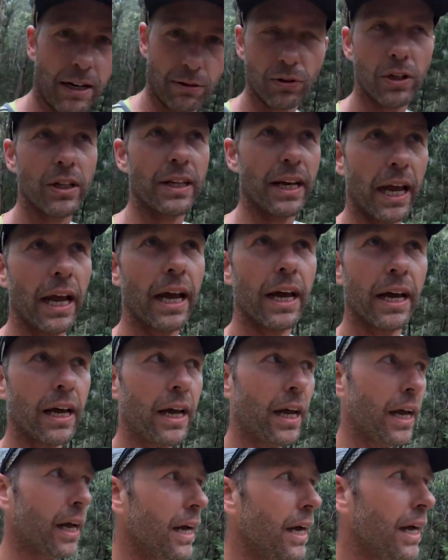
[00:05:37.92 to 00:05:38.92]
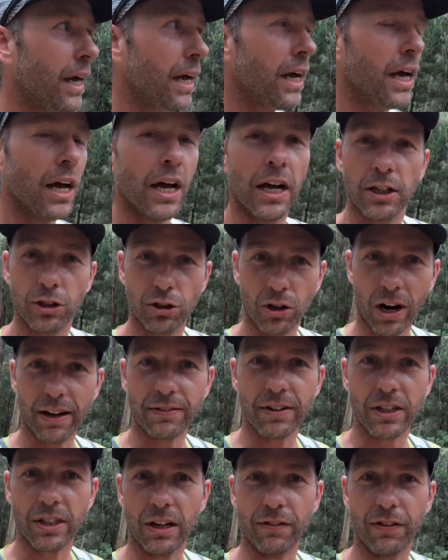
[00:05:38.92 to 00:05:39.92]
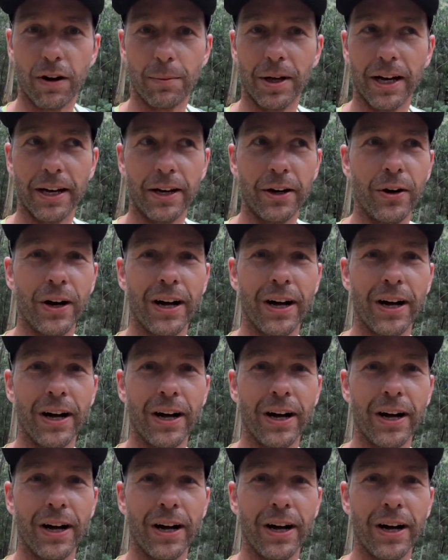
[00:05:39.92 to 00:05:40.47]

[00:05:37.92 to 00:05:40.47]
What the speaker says: really drive yourself up that hill.